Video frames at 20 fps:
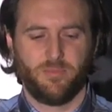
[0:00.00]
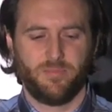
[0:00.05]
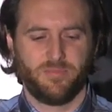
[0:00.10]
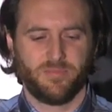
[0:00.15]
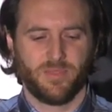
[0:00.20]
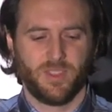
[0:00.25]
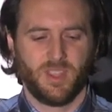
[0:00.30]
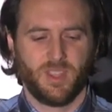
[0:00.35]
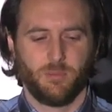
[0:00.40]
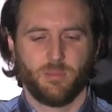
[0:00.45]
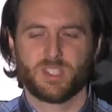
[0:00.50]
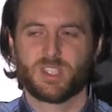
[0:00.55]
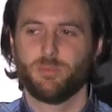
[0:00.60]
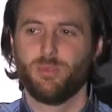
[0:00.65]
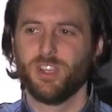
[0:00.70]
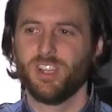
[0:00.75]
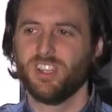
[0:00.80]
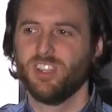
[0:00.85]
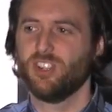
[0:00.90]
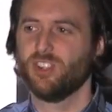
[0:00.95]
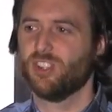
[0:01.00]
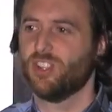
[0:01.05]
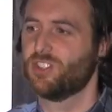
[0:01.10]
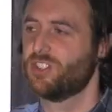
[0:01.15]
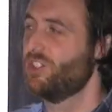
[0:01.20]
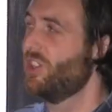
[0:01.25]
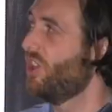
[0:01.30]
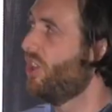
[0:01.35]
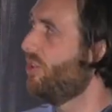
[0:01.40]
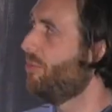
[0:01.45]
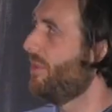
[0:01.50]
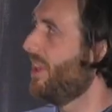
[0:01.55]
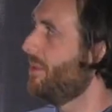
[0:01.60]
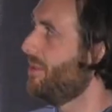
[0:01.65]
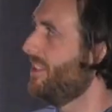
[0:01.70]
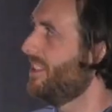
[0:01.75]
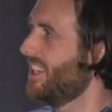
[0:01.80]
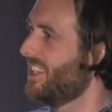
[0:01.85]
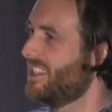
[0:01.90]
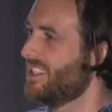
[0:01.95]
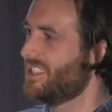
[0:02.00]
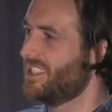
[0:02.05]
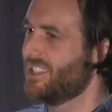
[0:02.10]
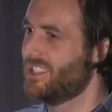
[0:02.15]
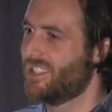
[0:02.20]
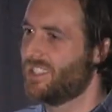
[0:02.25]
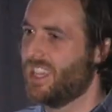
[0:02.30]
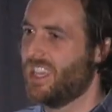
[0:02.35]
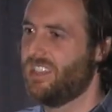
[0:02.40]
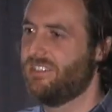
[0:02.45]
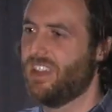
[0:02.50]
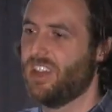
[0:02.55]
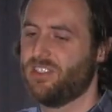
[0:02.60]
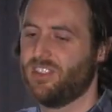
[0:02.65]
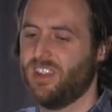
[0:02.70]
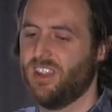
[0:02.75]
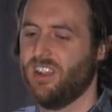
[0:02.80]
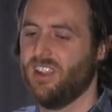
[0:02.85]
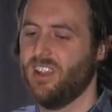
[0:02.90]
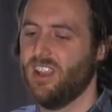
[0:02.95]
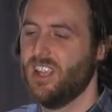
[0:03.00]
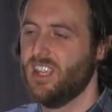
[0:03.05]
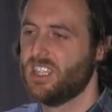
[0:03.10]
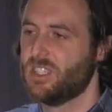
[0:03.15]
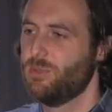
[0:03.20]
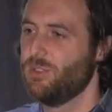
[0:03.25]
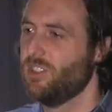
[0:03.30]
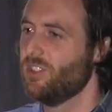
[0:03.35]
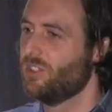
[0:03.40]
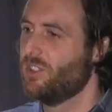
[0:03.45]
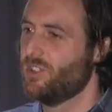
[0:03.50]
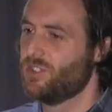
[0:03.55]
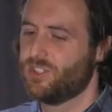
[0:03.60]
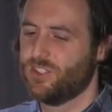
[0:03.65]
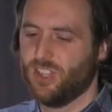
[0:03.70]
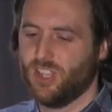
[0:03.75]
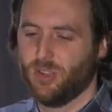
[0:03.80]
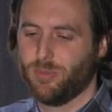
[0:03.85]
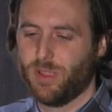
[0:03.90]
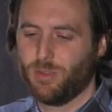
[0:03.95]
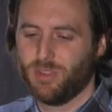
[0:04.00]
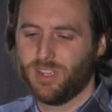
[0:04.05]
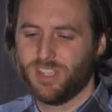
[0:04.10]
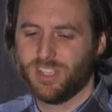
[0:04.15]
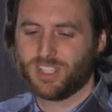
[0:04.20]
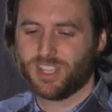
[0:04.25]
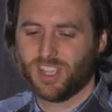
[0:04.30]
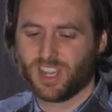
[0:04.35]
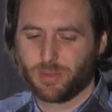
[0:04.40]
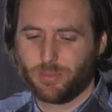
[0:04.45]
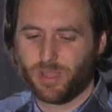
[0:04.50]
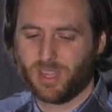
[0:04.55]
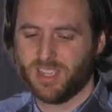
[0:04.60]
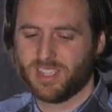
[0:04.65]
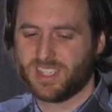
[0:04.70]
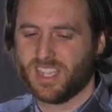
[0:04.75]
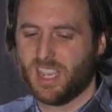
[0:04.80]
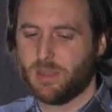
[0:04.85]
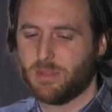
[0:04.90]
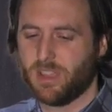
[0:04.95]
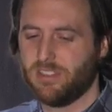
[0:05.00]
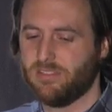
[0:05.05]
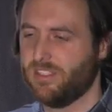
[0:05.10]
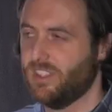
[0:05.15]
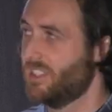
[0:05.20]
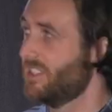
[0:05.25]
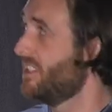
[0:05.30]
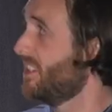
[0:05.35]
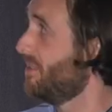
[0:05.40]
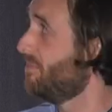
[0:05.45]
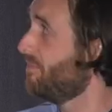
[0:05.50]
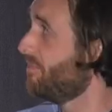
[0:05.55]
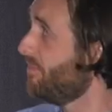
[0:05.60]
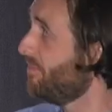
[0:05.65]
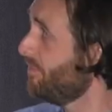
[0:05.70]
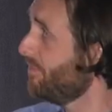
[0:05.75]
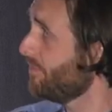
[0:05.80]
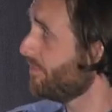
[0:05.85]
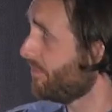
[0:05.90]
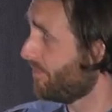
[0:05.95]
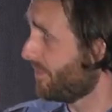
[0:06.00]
but to bring it a little closer to home, maybe like this is kind of out there. To bring it a little closer to home, I wanted to talk about a time I fucked up.